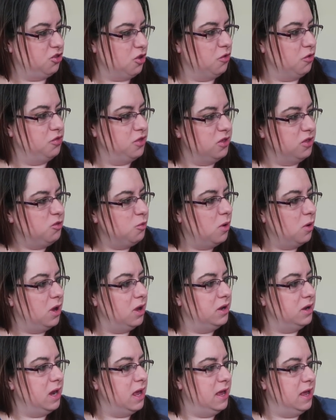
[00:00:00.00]
So this
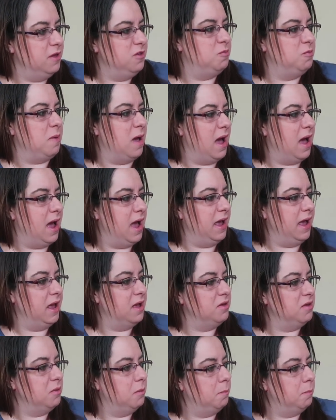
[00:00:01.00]
one is
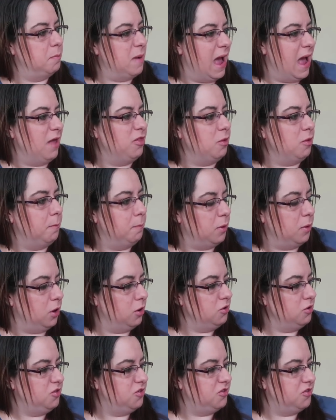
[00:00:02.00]
by Bath
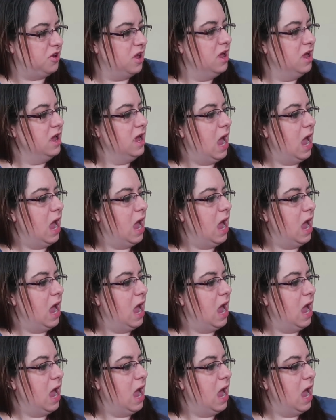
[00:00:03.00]
Burst,